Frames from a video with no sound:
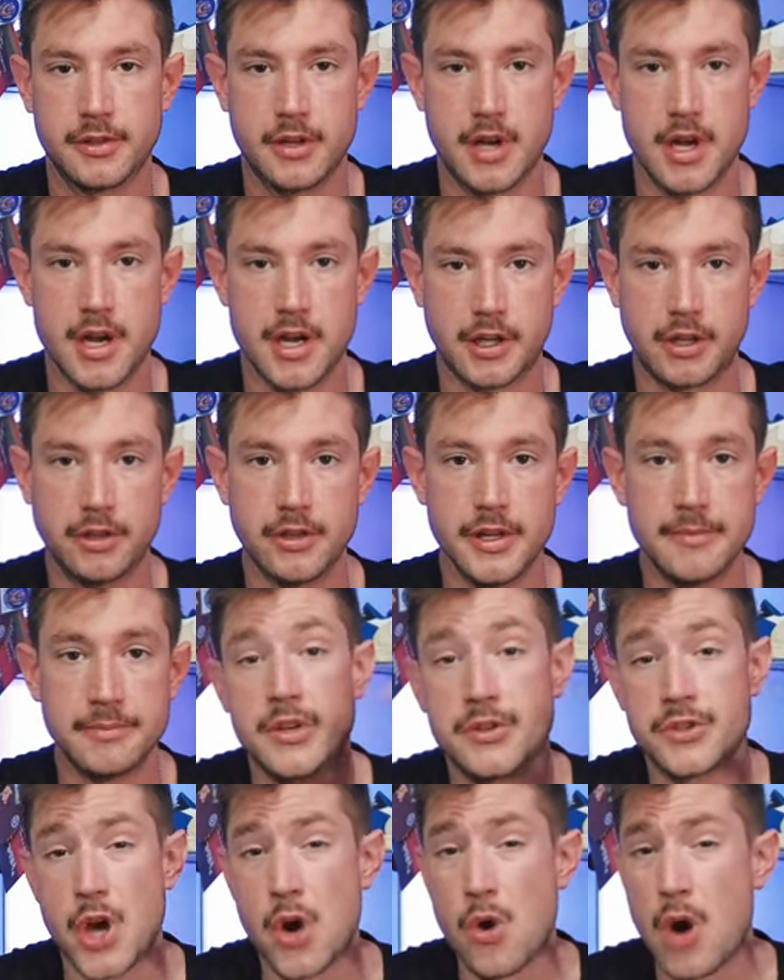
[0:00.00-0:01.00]
uh,
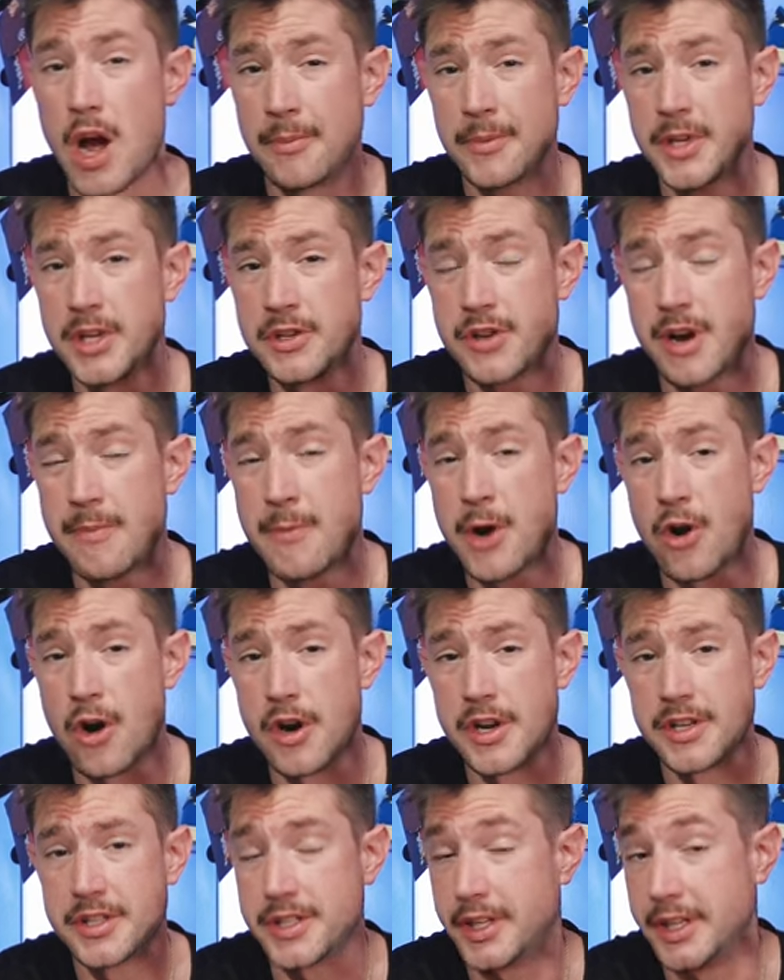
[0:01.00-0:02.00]
clips. So I'm gonna try my
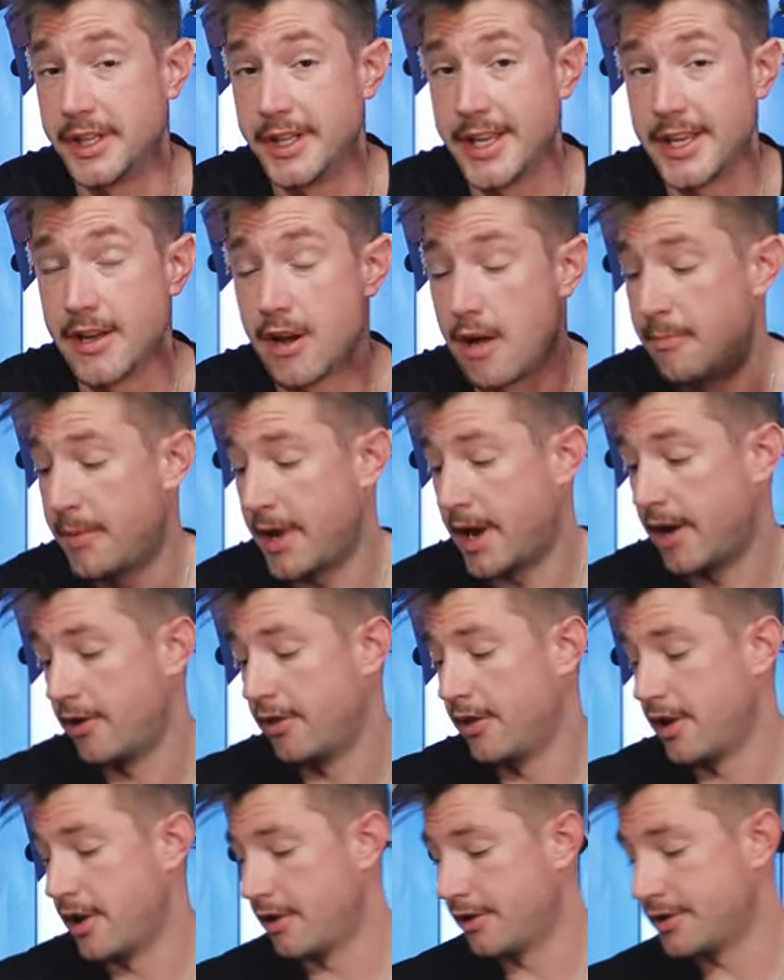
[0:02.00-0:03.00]
hardest to get a pair of
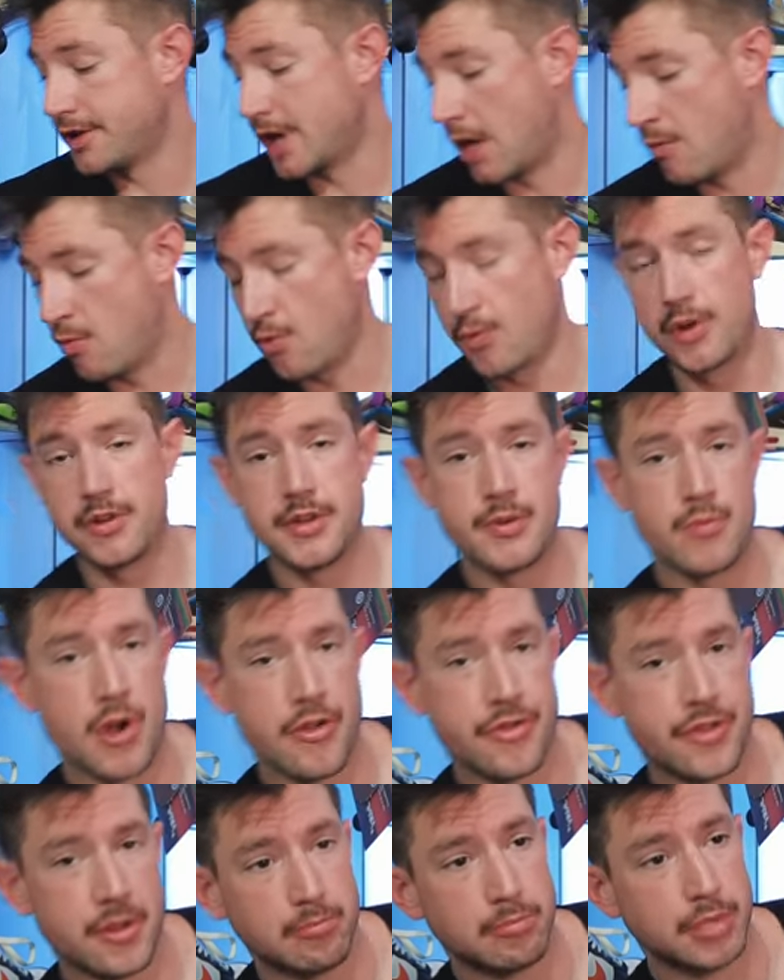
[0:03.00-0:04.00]
those. I really
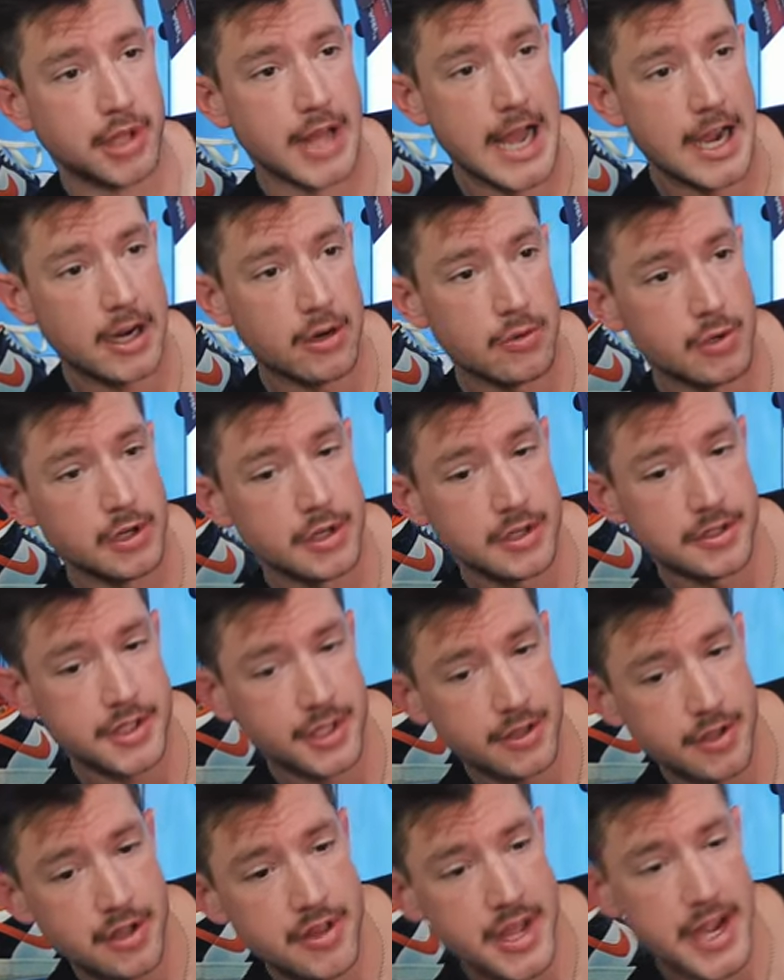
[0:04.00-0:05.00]
want the black ones,
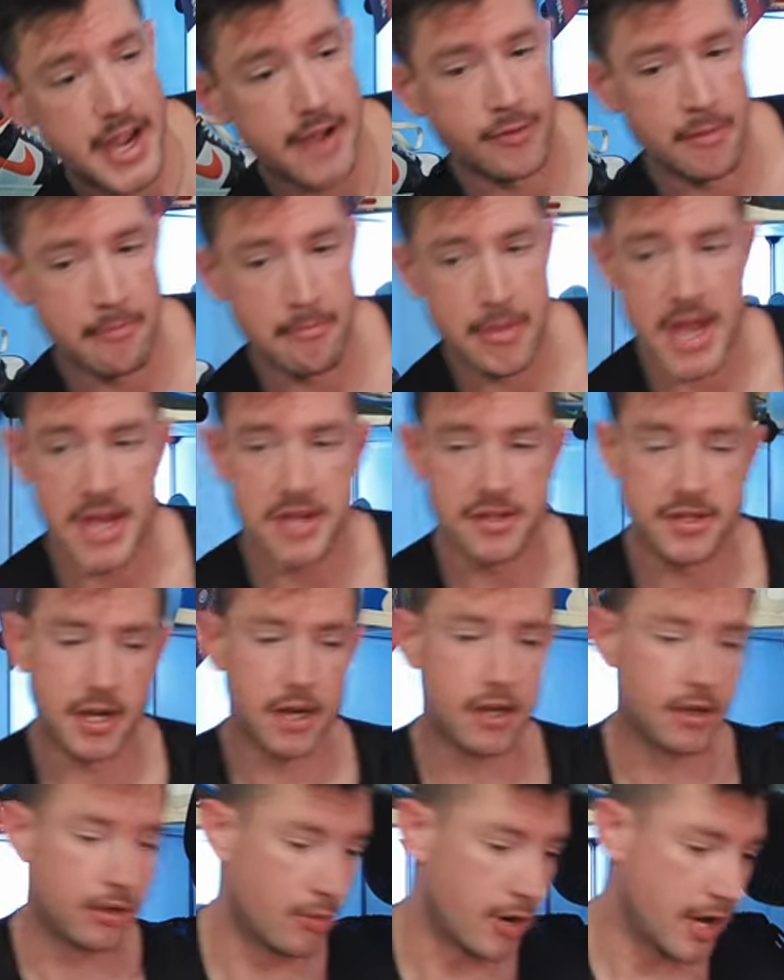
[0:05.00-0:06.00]
and then they have a beige
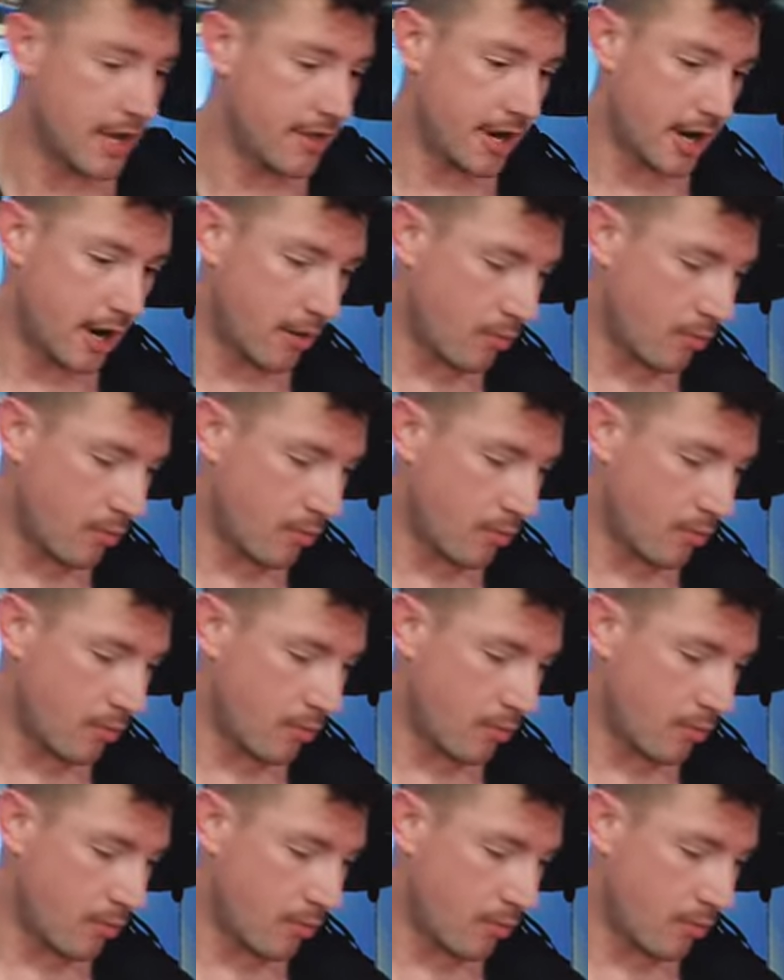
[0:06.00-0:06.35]
colorway that I